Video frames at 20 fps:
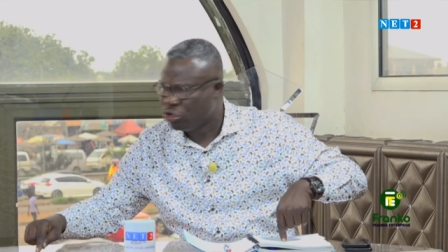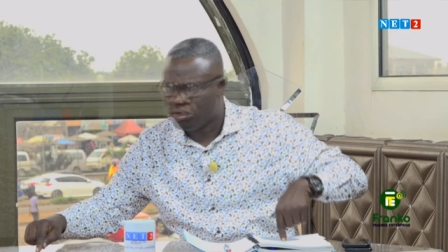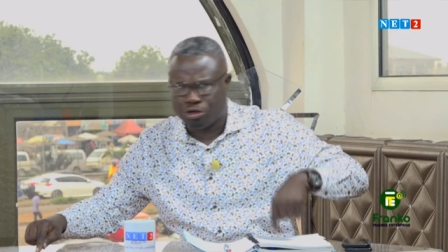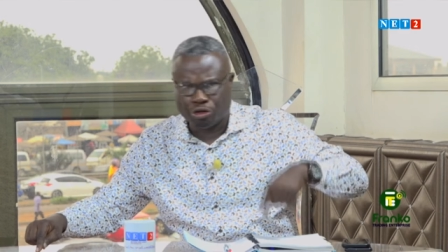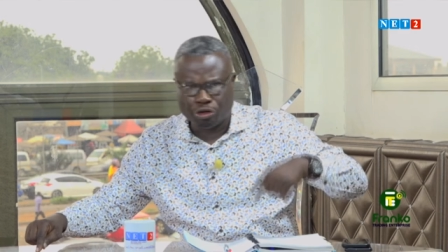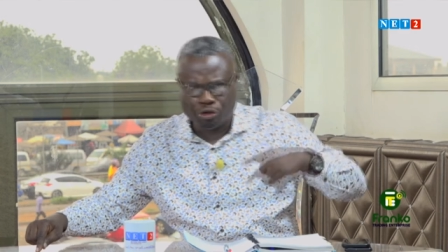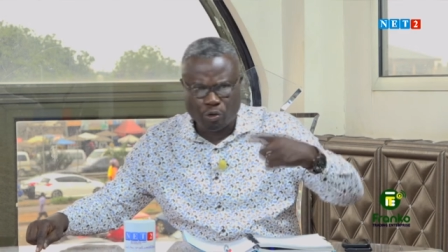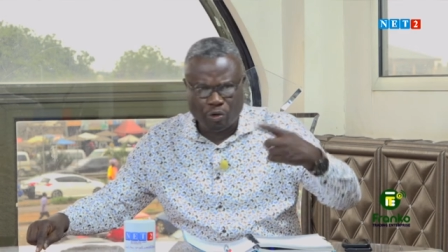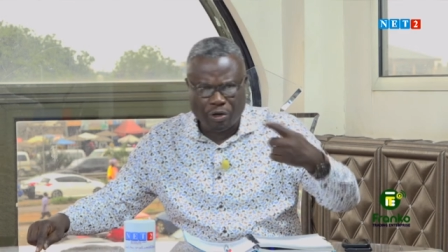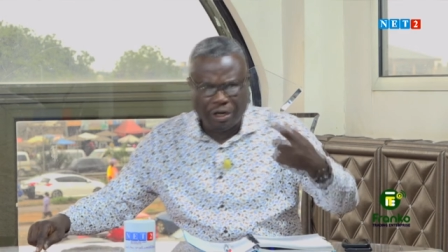
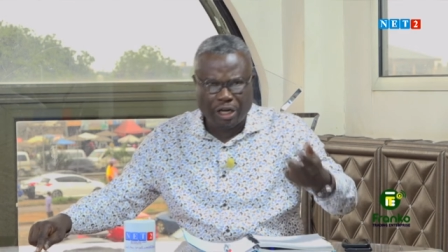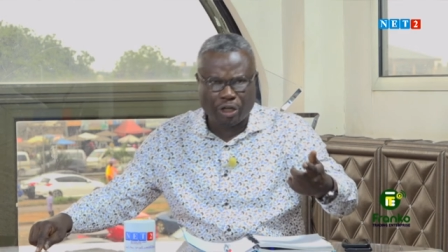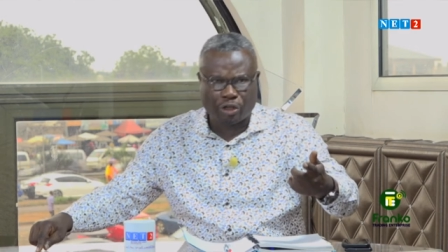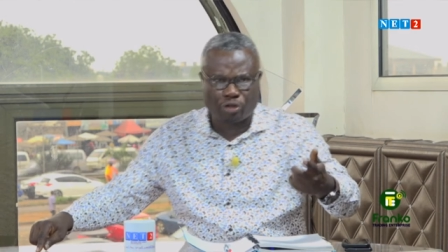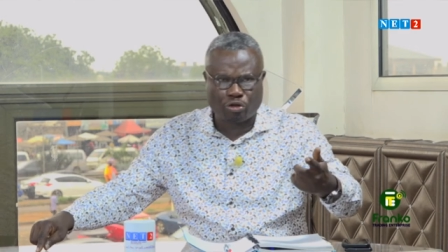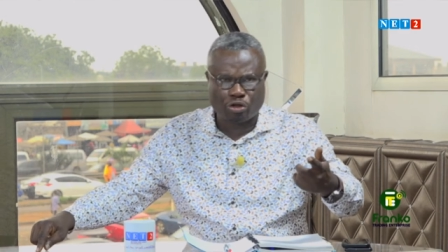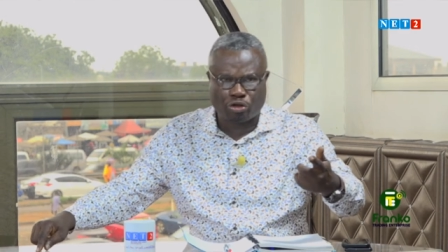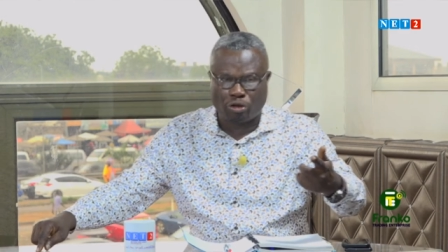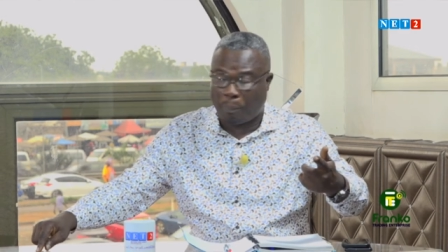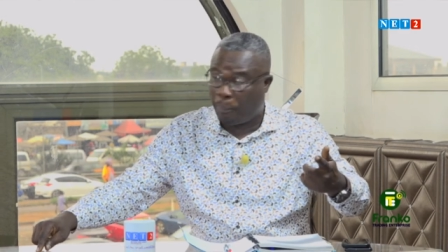Do you need
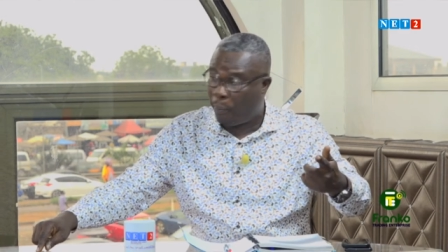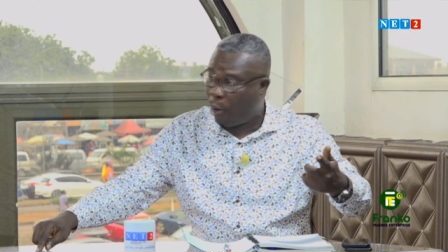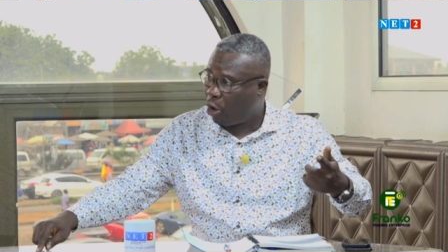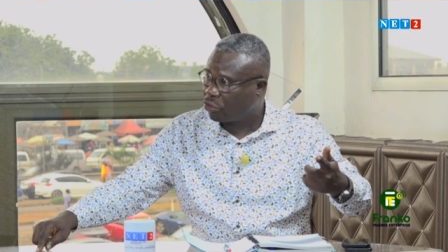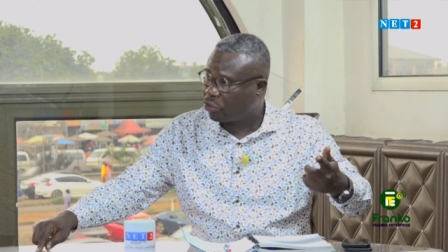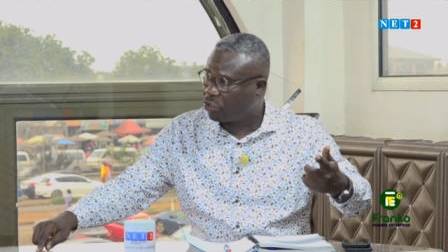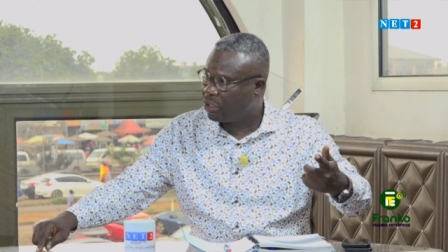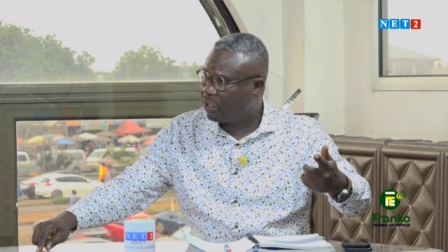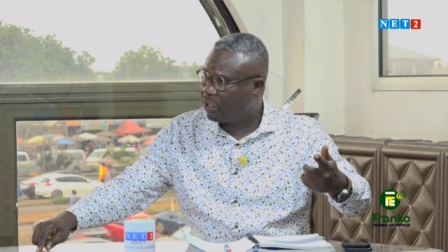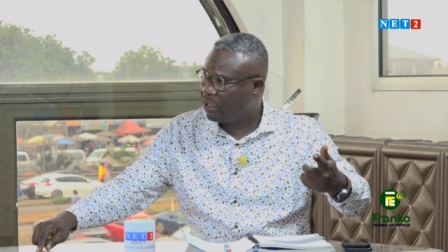
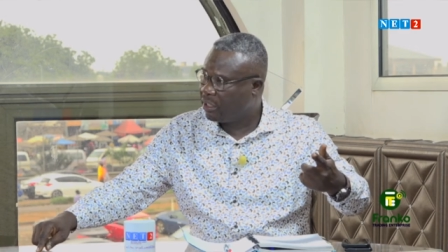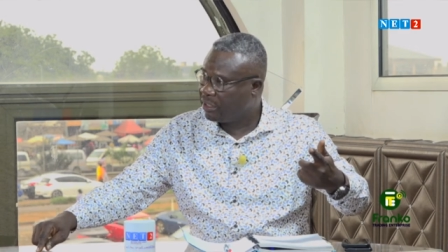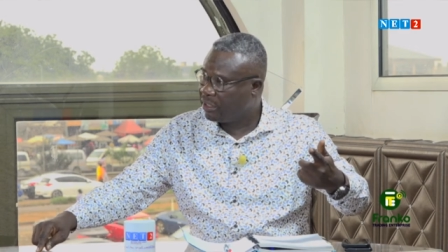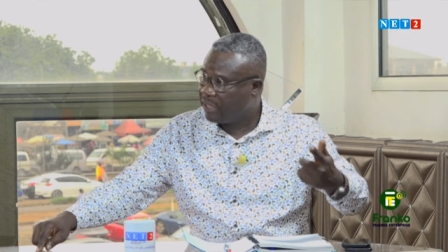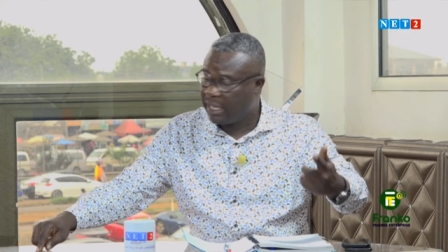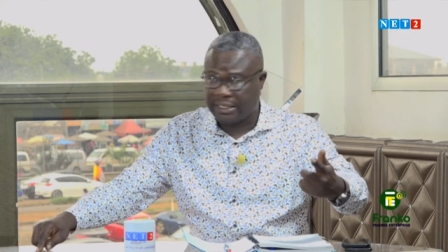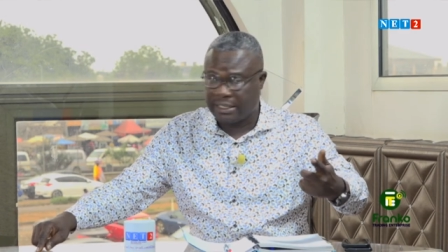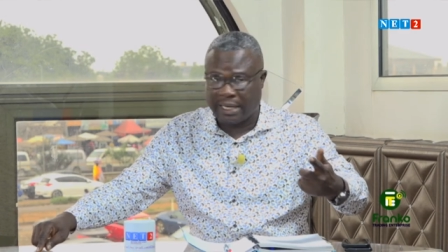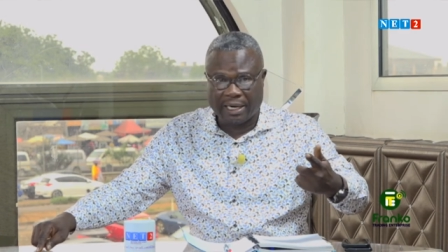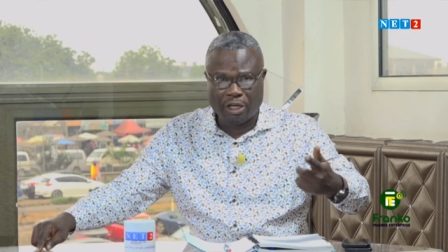support?
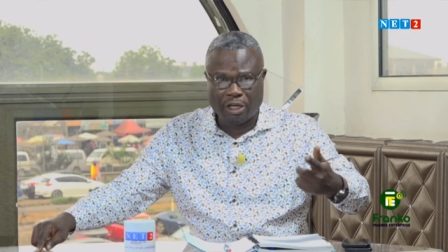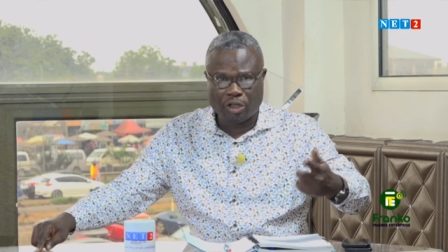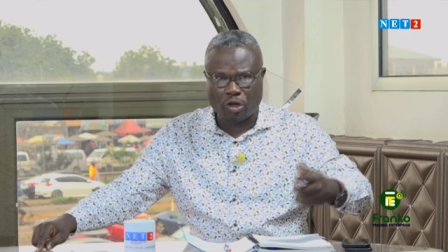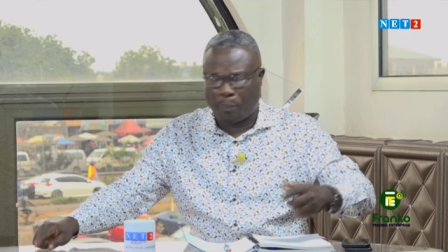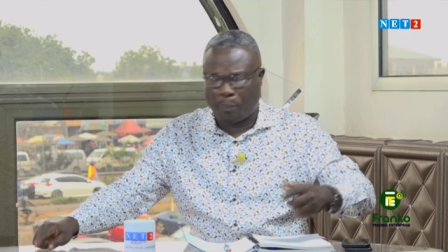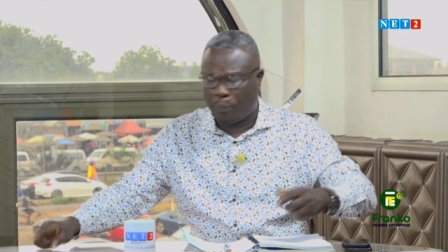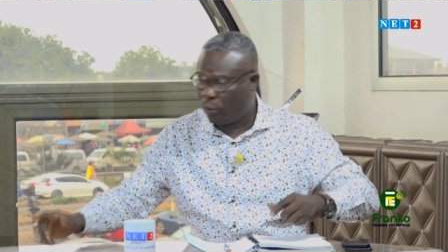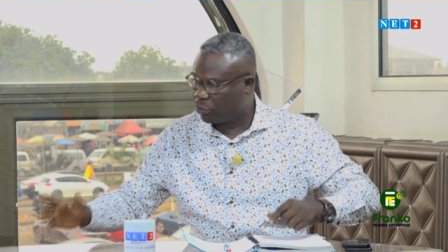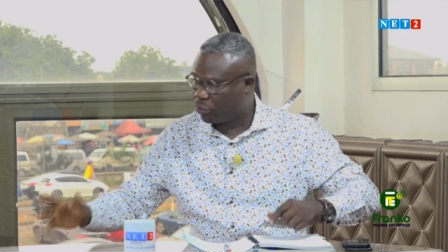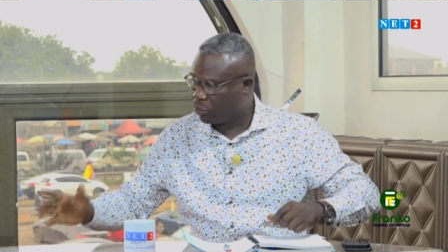Yes, I need
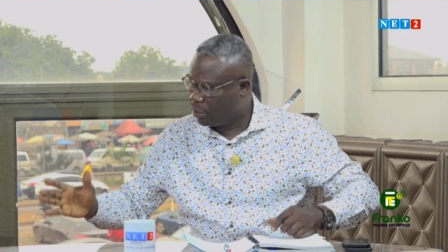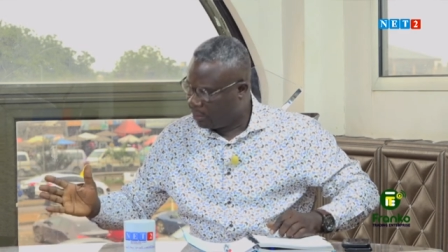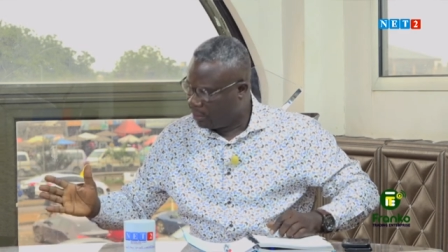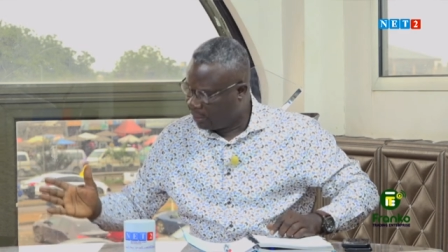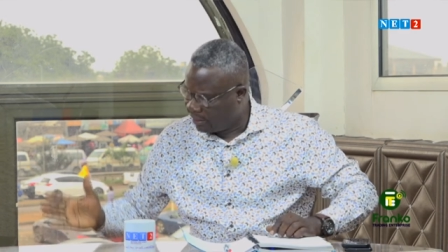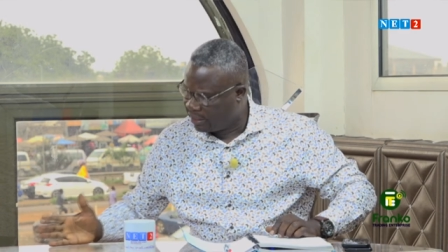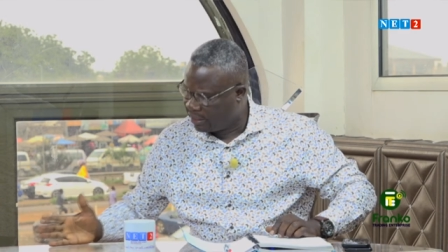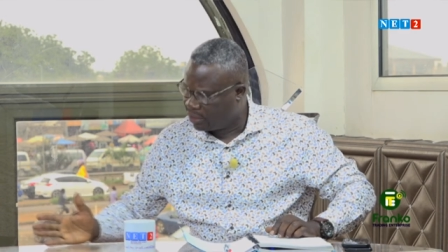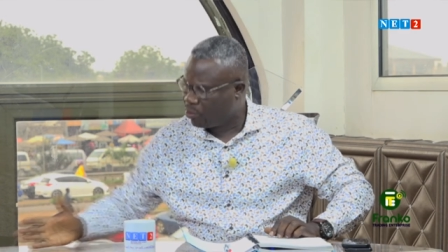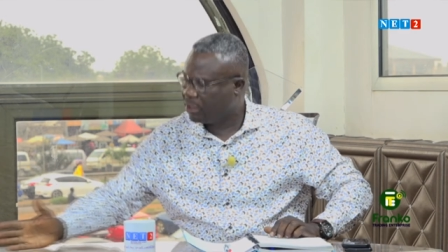support.
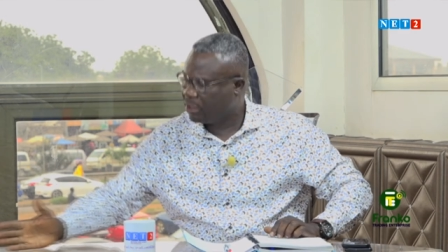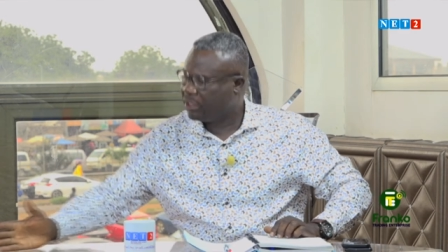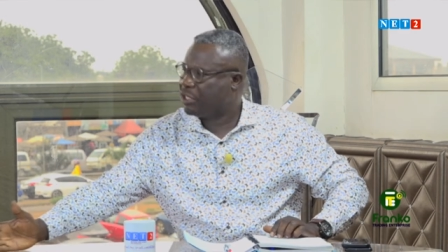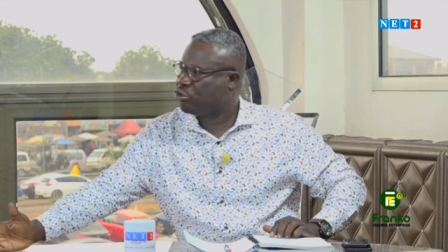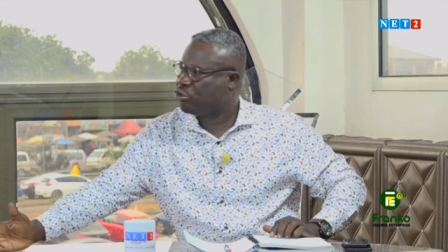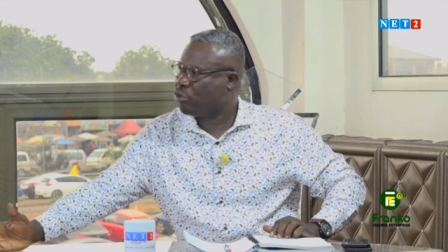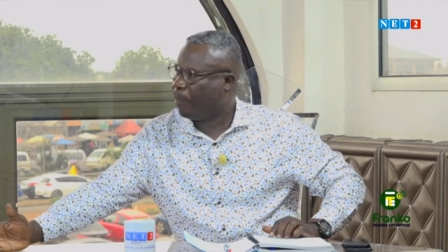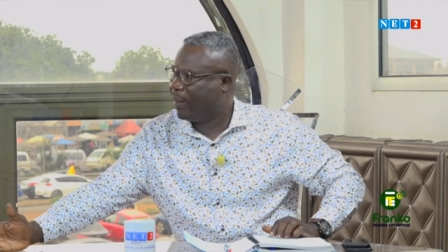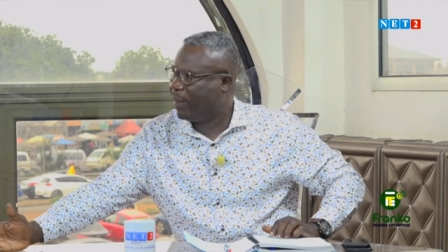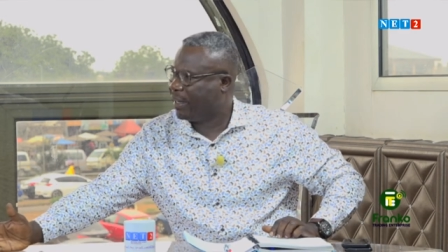This is your this
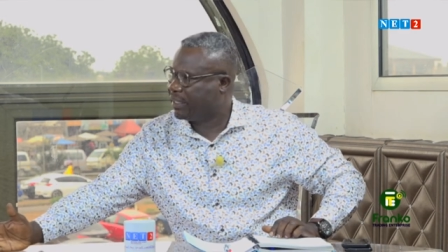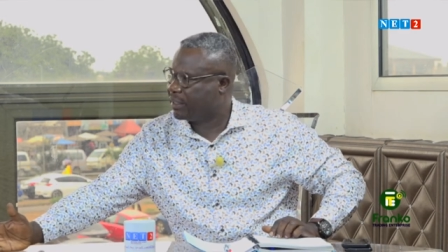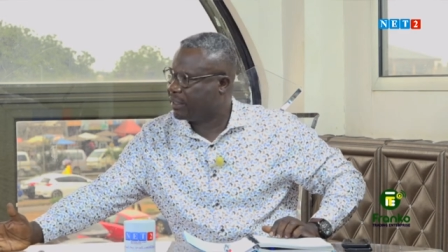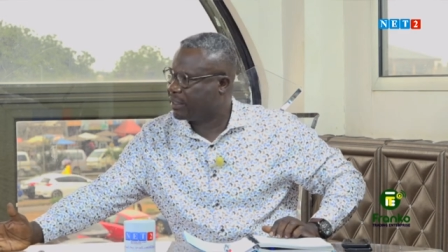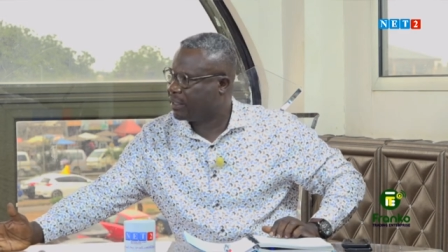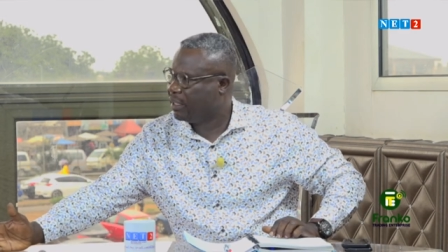is your budget.